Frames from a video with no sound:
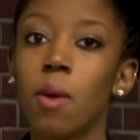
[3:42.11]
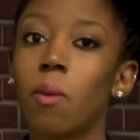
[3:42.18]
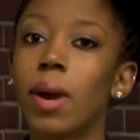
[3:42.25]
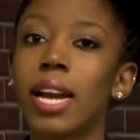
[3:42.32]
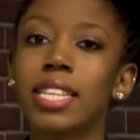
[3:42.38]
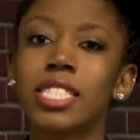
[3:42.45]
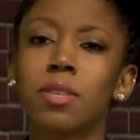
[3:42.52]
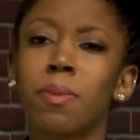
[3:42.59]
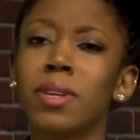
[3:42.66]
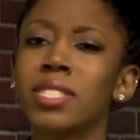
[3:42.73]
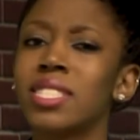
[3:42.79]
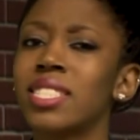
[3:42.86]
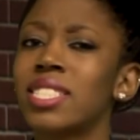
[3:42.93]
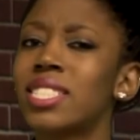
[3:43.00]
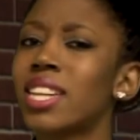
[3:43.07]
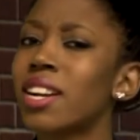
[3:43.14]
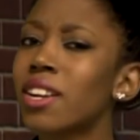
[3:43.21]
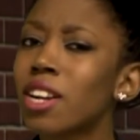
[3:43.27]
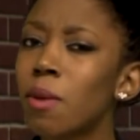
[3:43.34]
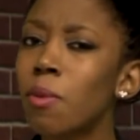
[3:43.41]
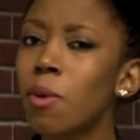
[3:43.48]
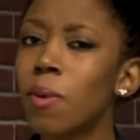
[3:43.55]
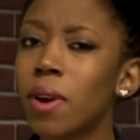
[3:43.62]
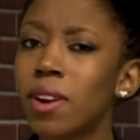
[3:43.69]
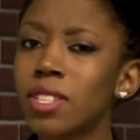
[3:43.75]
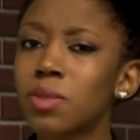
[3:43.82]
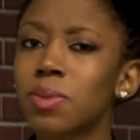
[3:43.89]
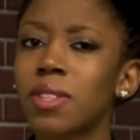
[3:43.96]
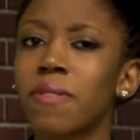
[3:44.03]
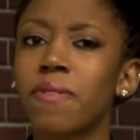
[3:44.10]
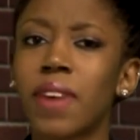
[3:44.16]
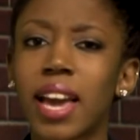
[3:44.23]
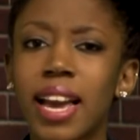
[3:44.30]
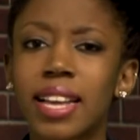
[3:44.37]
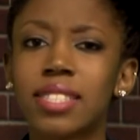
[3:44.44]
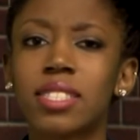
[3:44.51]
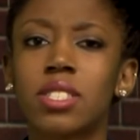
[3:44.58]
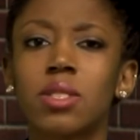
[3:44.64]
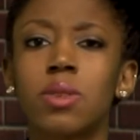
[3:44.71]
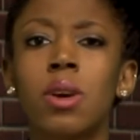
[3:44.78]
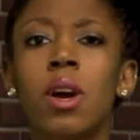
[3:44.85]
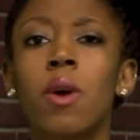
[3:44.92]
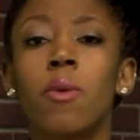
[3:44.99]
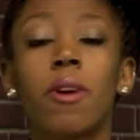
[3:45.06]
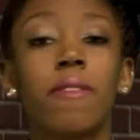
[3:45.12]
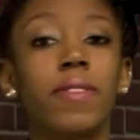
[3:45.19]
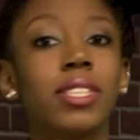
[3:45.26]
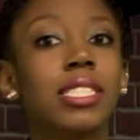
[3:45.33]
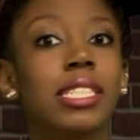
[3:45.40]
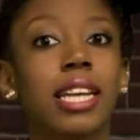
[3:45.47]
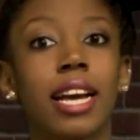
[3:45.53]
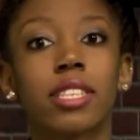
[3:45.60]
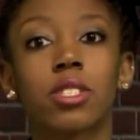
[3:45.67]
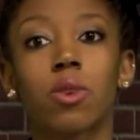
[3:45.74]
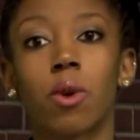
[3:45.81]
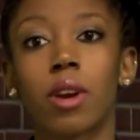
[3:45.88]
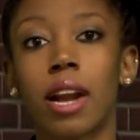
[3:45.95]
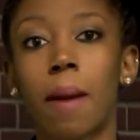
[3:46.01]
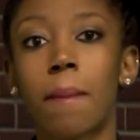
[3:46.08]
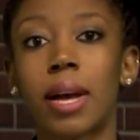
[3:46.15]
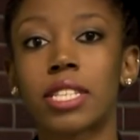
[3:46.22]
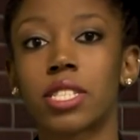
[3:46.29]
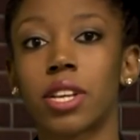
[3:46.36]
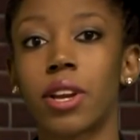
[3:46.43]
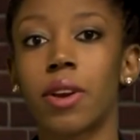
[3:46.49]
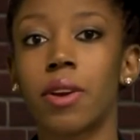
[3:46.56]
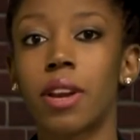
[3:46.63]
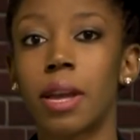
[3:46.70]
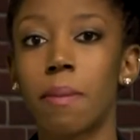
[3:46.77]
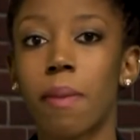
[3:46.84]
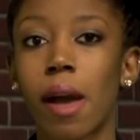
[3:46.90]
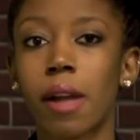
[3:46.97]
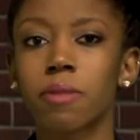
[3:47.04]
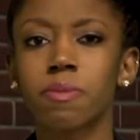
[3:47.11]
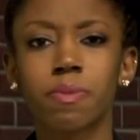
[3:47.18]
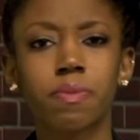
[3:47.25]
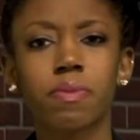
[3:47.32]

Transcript: Wayne supposedly shared a couple words with the fans who were eventually escorted out by security, but